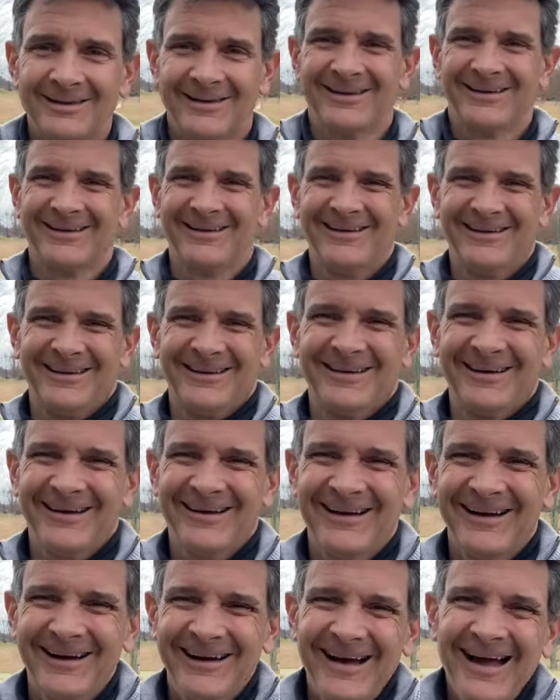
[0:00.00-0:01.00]

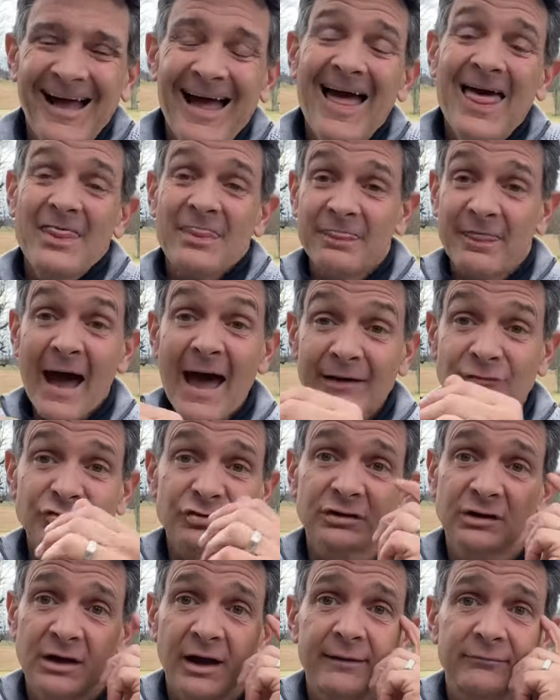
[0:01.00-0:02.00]
that
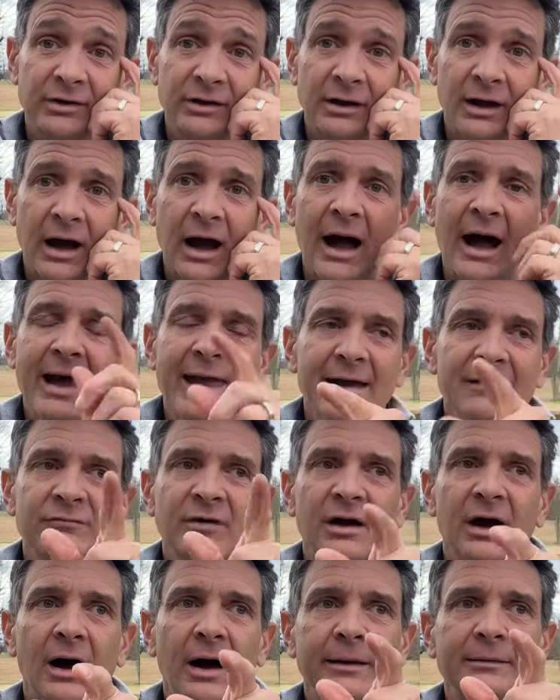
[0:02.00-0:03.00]
should cover you. I have
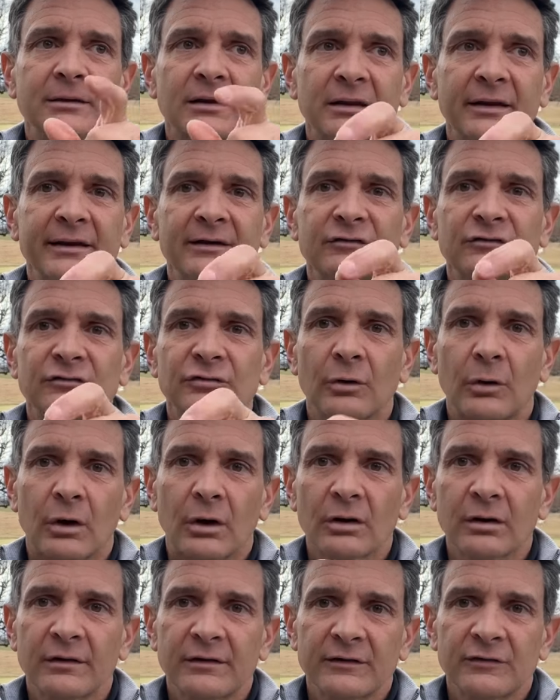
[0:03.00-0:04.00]
got links to
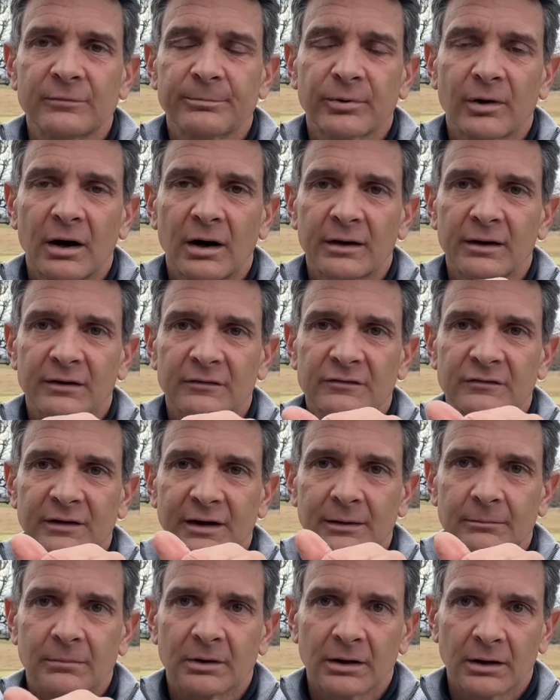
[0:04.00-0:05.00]
all of these products
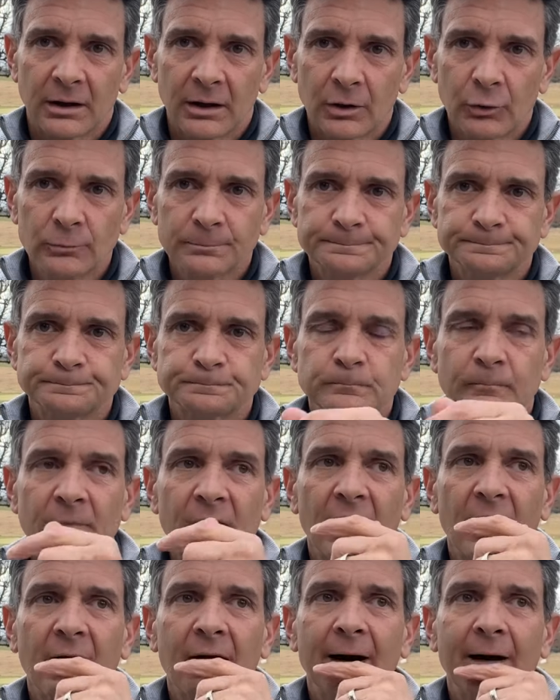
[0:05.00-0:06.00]
down below.
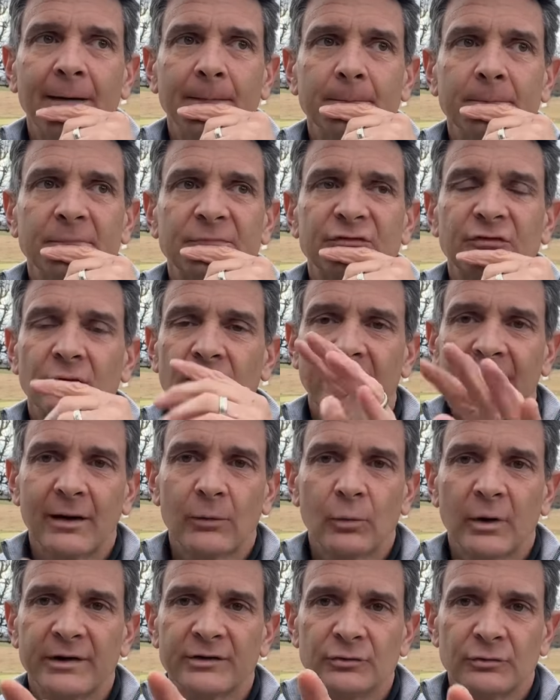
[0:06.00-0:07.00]
Um, so
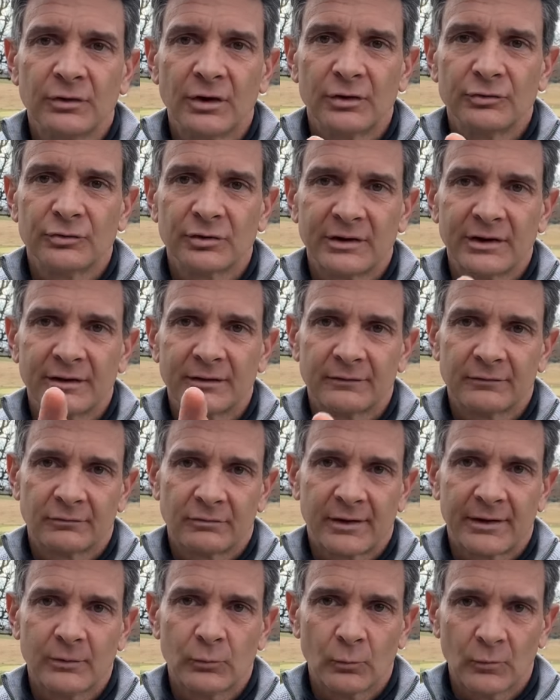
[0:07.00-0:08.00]
that way you know you're getting the
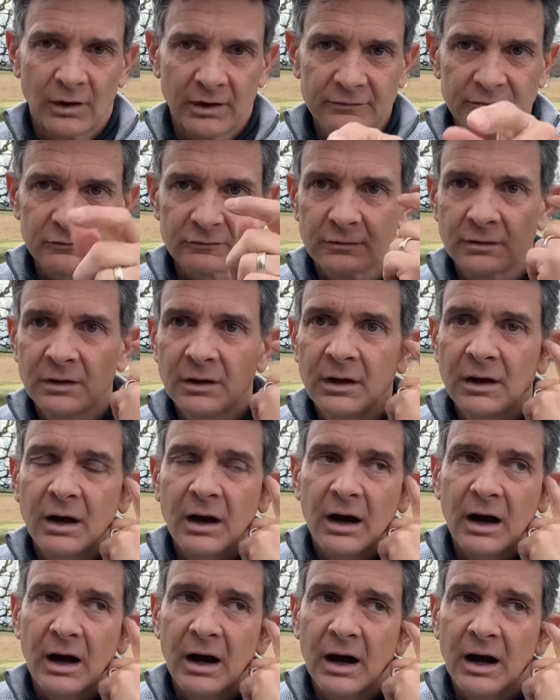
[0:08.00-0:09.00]
right ones.
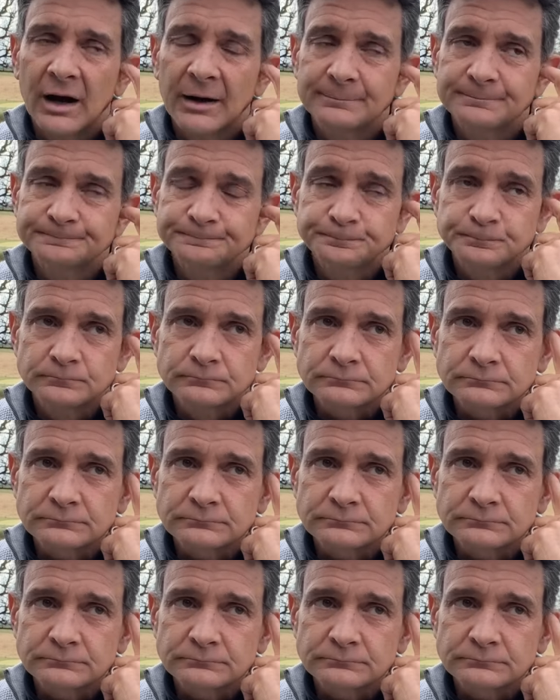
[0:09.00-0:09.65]
Um,